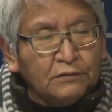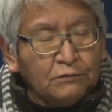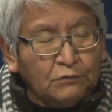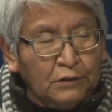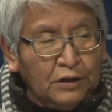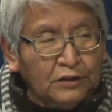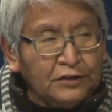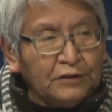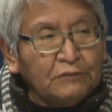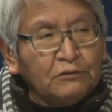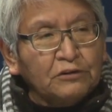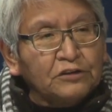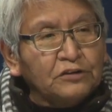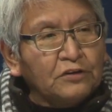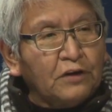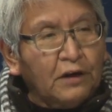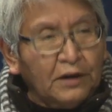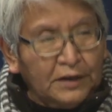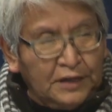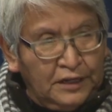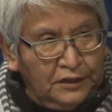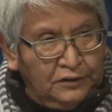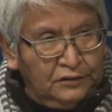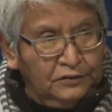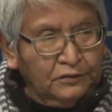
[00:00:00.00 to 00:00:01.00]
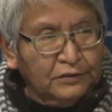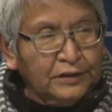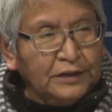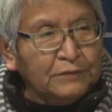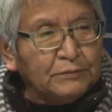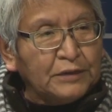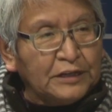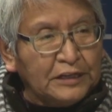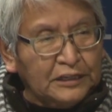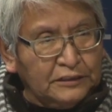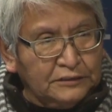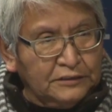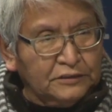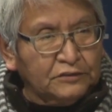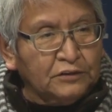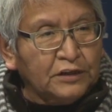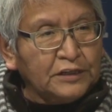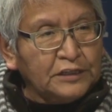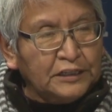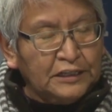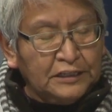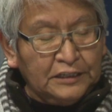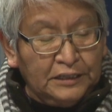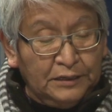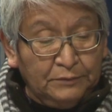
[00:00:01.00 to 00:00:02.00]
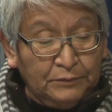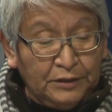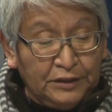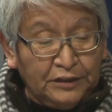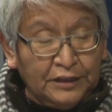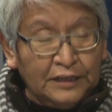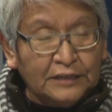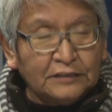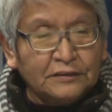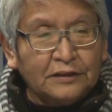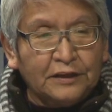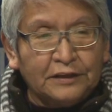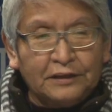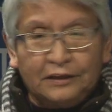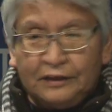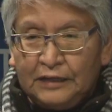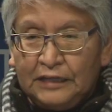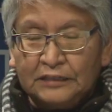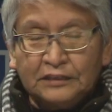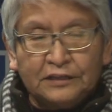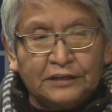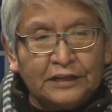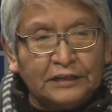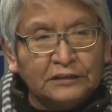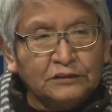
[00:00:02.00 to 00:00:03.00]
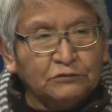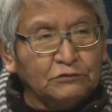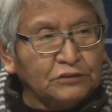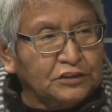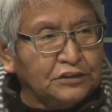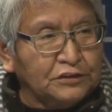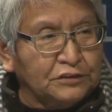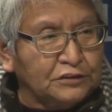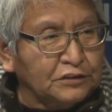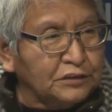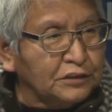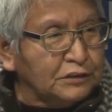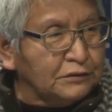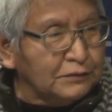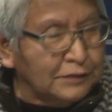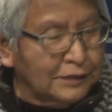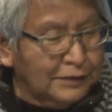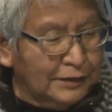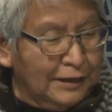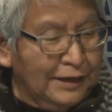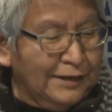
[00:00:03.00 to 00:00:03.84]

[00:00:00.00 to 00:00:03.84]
while they were talking to him and instructing him and things like that. That's what you do.